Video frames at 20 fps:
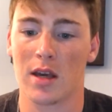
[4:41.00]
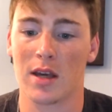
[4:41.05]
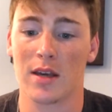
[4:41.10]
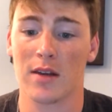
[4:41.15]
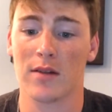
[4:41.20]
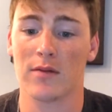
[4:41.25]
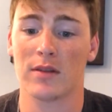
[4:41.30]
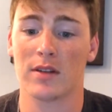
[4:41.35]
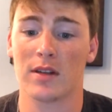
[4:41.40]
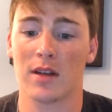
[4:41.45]
It
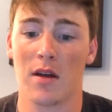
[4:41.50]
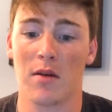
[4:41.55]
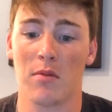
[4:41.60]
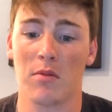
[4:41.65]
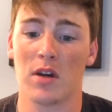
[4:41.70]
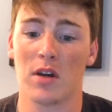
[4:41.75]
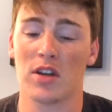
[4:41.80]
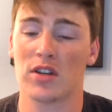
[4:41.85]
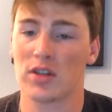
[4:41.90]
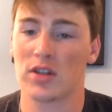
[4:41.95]
gives
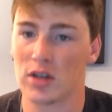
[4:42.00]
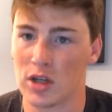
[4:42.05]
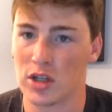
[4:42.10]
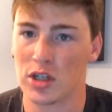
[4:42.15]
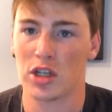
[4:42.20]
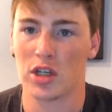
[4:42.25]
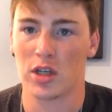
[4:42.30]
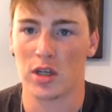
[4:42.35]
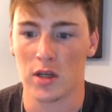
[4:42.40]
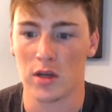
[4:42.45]
them
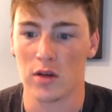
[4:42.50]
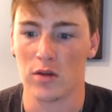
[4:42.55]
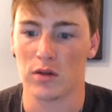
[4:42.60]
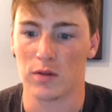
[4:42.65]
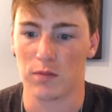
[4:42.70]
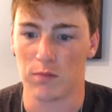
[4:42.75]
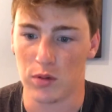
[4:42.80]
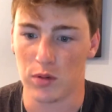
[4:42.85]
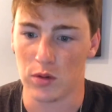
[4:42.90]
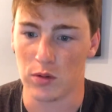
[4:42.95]
such a
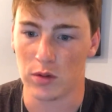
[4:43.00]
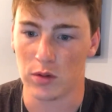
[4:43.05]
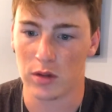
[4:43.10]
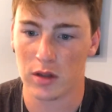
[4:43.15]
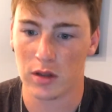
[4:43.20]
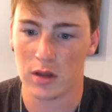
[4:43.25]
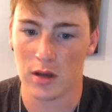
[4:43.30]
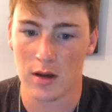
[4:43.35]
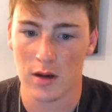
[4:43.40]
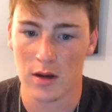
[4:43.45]
huge
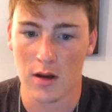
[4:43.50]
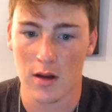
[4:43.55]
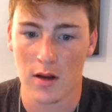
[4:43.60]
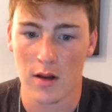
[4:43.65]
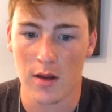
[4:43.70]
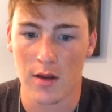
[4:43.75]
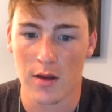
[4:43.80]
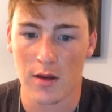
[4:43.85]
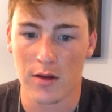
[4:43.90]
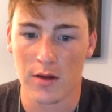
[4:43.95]
boost.
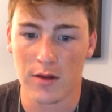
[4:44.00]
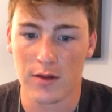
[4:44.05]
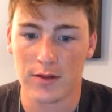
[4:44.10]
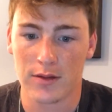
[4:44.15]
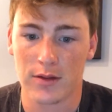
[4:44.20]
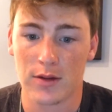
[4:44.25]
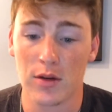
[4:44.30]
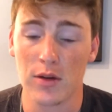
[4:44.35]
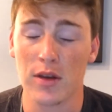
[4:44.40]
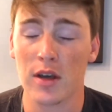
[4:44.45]

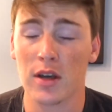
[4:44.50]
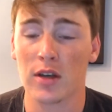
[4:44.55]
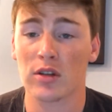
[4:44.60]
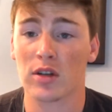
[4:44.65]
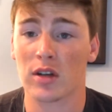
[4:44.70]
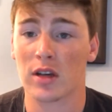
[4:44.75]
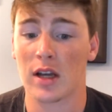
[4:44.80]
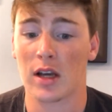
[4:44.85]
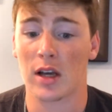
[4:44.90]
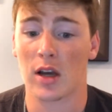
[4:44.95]
Two
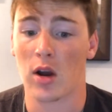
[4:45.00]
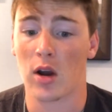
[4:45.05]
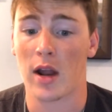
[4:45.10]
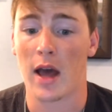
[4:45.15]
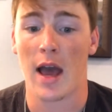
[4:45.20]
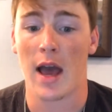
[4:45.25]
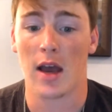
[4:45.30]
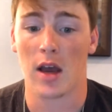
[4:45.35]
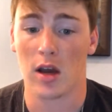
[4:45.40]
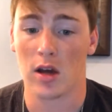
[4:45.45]
things are gonna go
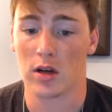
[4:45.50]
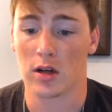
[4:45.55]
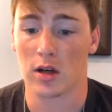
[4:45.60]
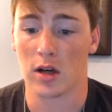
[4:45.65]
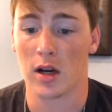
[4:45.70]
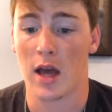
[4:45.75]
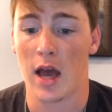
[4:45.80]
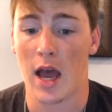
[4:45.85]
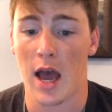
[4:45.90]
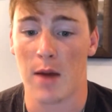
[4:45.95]
to are
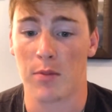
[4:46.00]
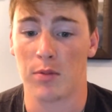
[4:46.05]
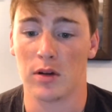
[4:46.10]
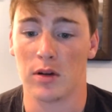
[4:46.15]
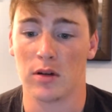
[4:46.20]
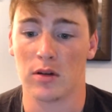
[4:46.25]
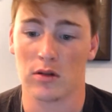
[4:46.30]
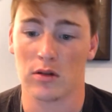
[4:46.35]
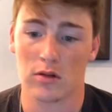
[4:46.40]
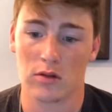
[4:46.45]
gonna
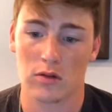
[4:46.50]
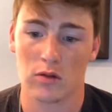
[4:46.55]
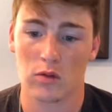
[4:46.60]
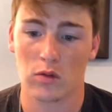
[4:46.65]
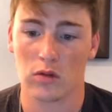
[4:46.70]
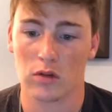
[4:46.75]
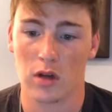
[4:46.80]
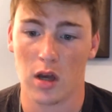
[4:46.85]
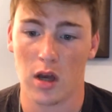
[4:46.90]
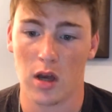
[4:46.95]
happen.
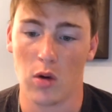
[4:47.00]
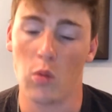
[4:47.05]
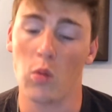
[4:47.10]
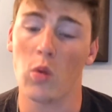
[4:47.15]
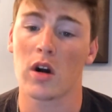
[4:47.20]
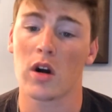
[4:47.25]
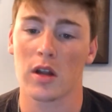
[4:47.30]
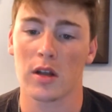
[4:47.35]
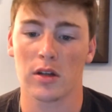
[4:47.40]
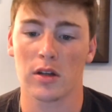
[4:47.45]
Uh,
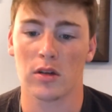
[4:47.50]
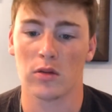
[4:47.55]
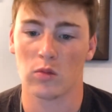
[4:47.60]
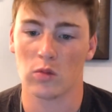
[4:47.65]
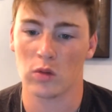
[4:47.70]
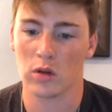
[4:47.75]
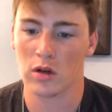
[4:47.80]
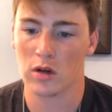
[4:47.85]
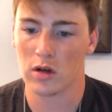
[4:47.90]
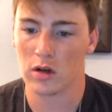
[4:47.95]
one of the
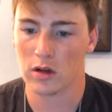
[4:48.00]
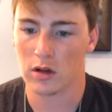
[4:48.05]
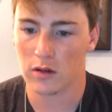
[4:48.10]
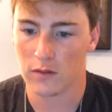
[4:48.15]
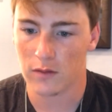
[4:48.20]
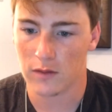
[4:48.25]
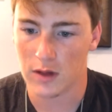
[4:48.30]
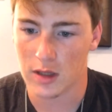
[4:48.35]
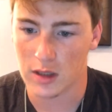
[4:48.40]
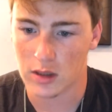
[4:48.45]
one or
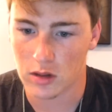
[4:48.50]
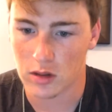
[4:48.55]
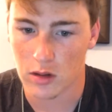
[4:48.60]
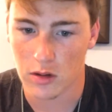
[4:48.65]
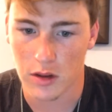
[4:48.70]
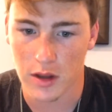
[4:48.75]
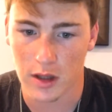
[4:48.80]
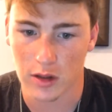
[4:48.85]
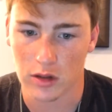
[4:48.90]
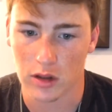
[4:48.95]
these
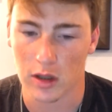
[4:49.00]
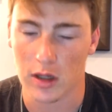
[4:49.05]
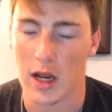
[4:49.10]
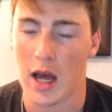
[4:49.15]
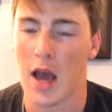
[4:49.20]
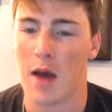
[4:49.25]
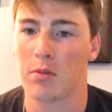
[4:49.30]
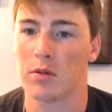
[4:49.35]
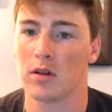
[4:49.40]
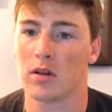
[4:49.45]
two things are
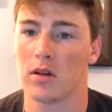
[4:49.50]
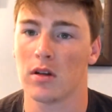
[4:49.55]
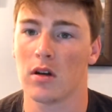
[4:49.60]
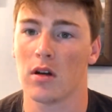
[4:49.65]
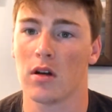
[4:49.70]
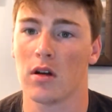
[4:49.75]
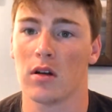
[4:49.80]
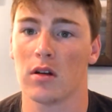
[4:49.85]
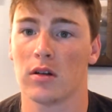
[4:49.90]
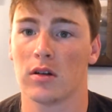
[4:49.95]
gonna happen to
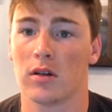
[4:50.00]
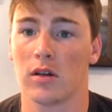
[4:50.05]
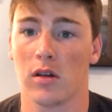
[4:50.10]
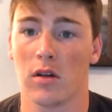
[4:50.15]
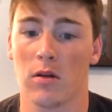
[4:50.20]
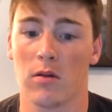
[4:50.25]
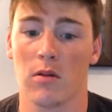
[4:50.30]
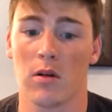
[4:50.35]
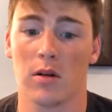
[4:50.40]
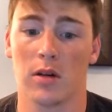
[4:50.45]
their to
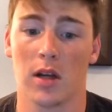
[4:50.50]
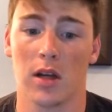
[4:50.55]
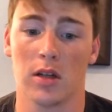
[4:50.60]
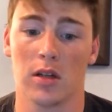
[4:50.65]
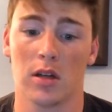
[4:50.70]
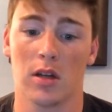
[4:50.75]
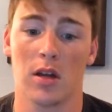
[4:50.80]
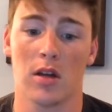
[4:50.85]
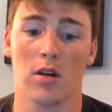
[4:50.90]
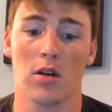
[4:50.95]
their
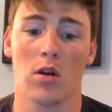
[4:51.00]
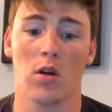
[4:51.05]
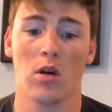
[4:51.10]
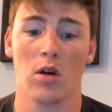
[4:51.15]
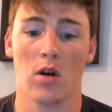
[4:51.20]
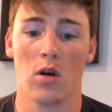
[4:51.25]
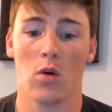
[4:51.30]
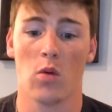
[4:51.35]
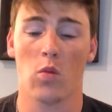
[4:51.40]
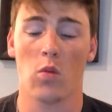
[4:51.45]
rotation. Either
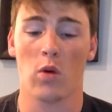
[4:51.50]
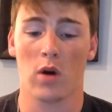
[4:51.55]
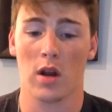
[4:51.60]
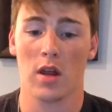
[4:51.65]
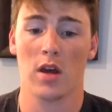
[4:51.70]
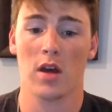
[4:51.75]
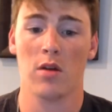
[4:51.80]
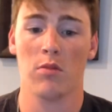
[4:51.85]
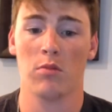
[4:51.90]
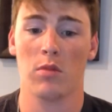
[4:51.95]
one of
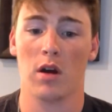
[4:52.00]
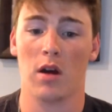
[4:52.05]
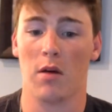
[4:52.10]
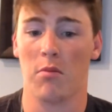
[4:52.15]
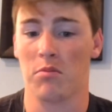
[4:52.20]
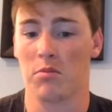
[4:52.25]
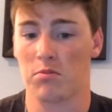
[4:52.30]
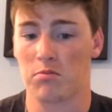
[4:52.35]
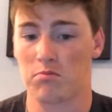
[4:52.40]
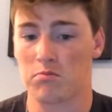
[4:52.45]
them, I'm
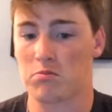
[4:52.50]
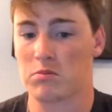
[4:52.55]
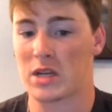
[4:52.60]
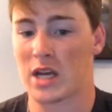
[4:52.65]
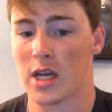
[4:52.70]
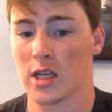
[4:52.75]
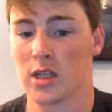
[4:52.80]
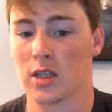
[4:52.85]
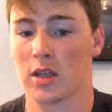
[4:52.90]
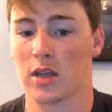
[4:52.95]
um,
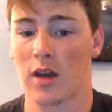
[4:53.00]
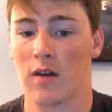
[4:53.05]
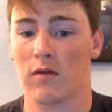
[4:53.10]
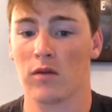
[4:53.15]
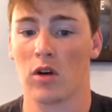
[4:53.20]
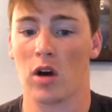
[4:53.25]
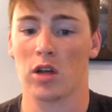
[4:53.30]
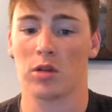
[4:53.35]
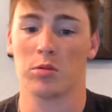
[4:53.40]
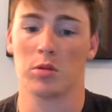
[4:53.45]
guessing Kevin
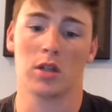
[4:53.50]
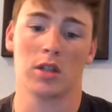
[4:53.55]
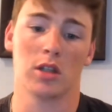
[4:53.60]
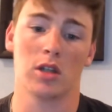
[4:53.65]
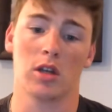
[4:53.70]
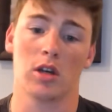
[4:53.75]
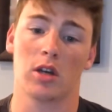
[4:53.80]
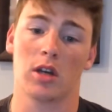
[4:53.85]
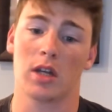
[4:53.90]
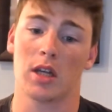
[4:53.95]
Gausman is
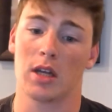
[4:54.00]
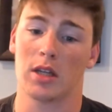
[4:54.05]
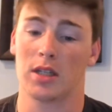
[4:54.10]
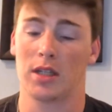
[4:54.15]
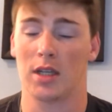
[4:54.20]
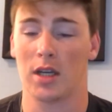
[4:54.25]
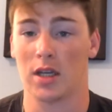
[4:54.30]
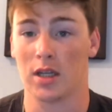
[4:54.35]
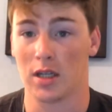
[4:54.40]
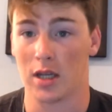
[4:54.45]
either going to get
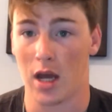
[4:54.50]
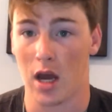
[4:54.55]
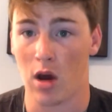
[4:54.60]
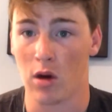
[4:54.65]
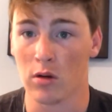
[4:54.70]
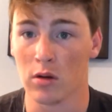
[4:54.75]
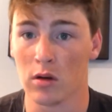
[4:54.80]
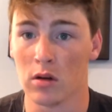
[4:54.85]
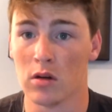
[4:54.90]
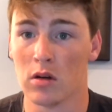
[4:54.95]
sent
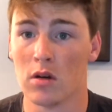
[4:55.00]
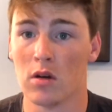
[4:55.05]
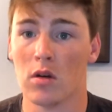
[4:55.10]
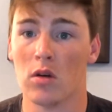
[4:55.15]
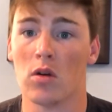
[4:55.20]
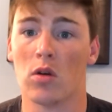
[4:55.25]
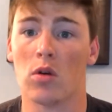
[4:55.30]
down